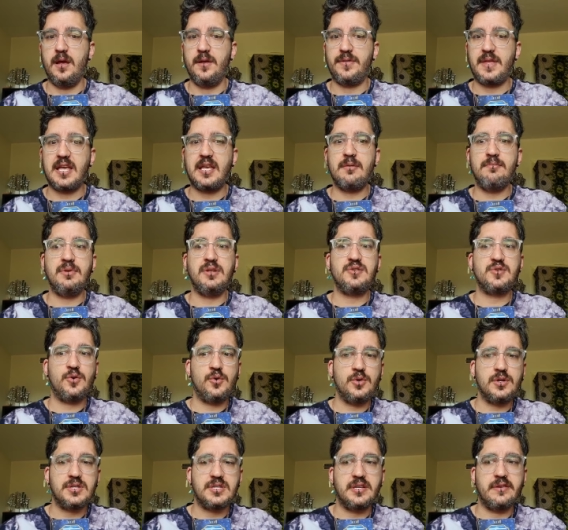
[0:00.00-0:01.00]
they can be
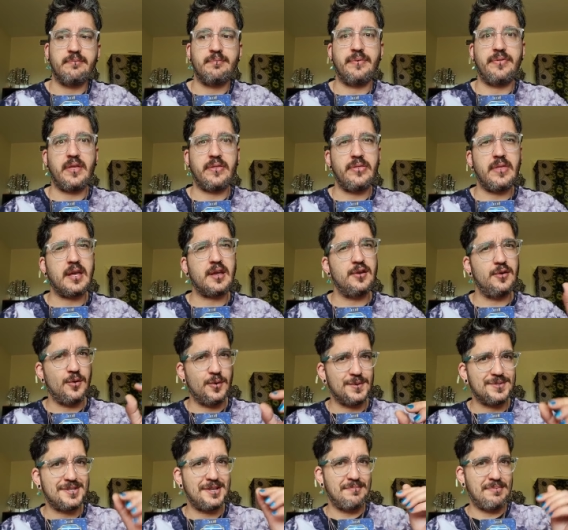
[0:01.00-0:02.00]
talkative, but then they can
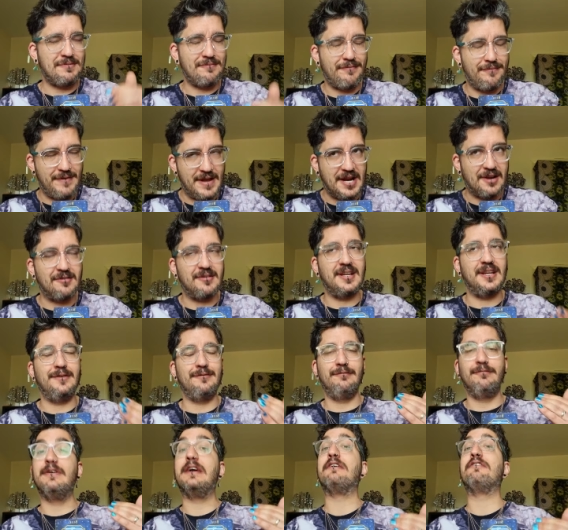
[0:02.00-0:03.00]
also be very,
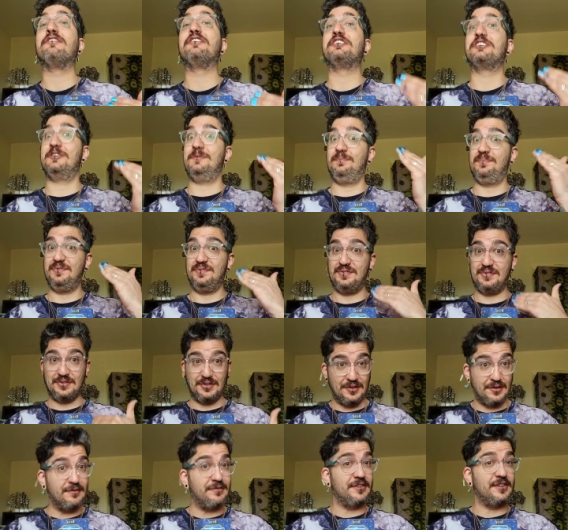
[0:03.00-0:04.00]
very
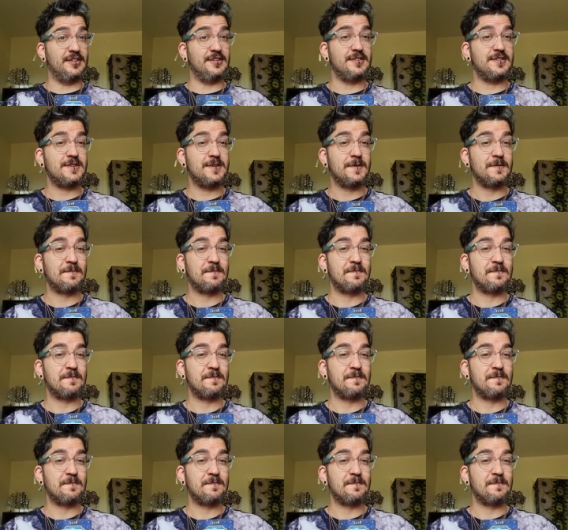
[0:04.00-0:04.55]
observant.